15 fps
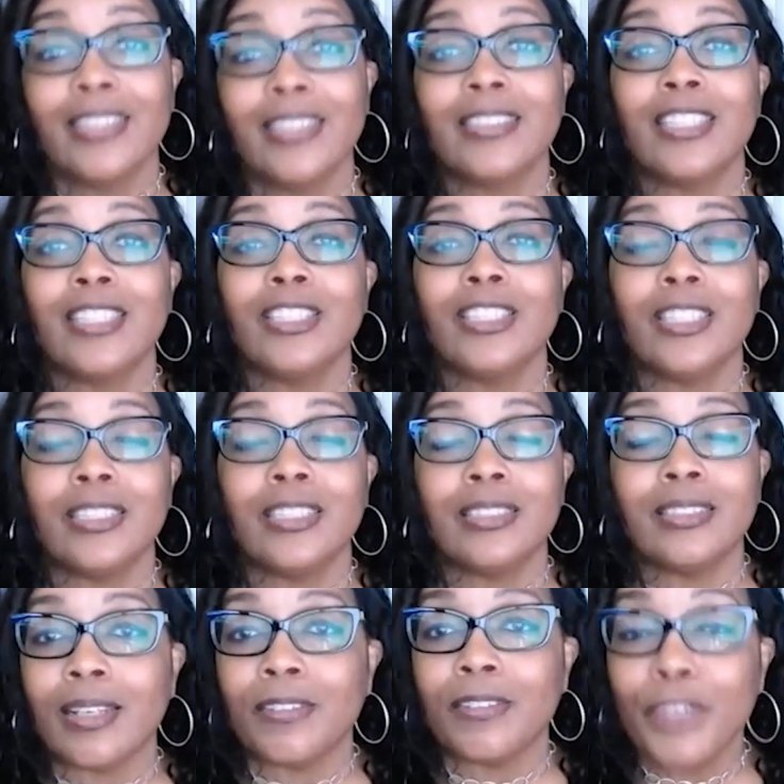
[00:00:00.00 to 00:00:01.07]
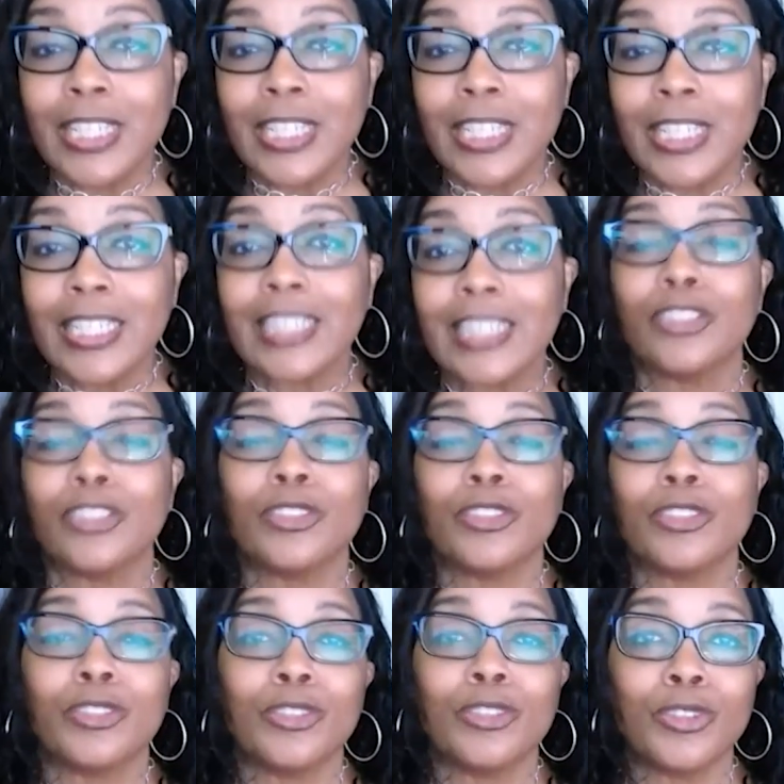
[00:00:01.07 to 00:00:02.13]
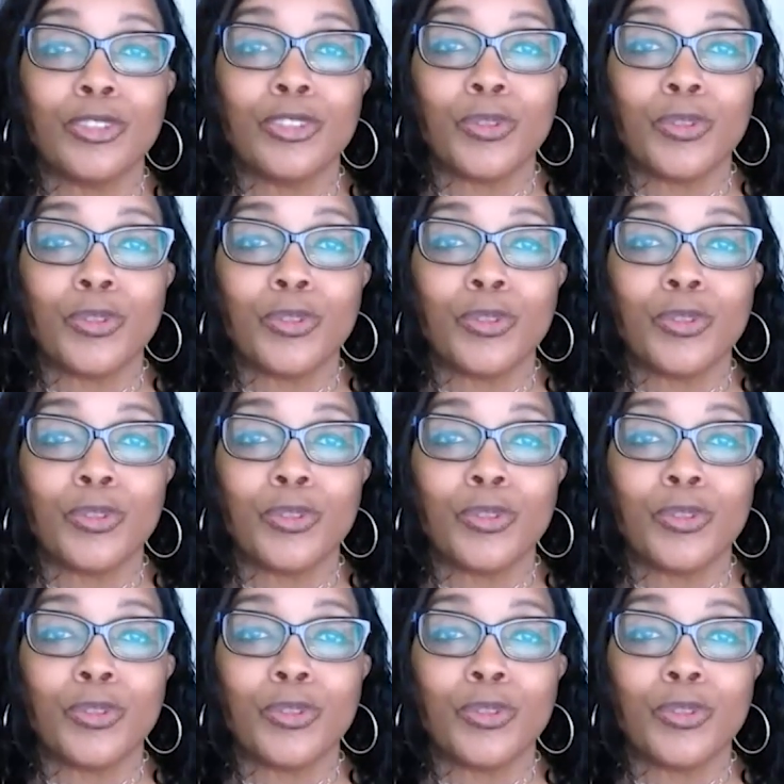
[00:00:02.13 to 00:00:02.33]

such as freelancers